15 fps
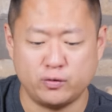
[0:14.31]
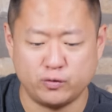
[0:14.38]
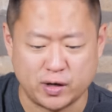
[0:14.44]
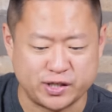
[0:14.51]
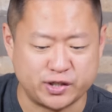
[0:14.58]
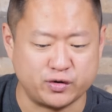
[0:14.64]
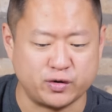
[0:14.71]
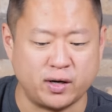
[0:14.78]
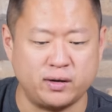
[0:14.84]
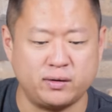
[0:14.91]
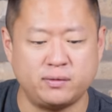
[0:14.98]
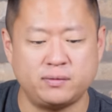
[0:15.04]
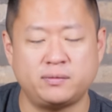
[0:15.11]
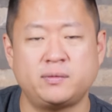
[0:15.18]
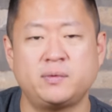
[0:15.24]
restaurant,
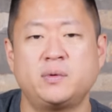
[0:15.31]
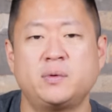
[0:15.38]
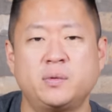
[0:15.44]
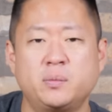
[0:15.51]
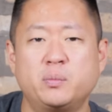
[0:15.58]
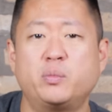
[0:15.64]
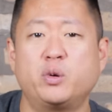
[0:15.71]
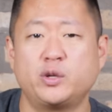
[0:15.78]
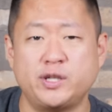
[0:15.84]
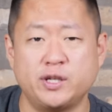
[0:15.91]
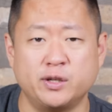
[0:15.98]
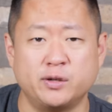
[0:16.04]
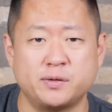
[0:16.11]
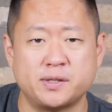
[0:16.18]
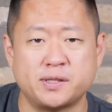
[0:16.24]

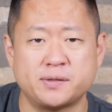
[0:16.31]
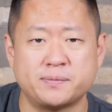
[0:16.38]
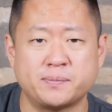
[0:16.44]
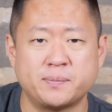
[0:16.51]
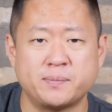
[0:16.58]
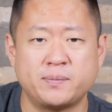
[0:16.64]
Portillo's.